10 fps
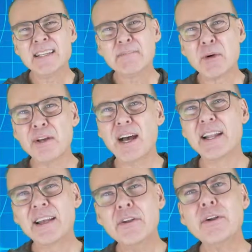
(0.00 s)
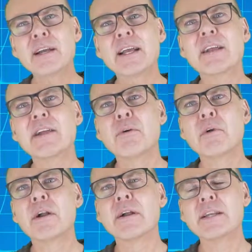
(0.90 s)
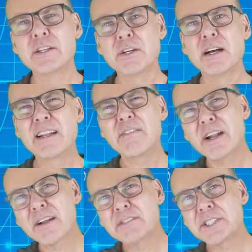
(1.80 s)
Now, another area of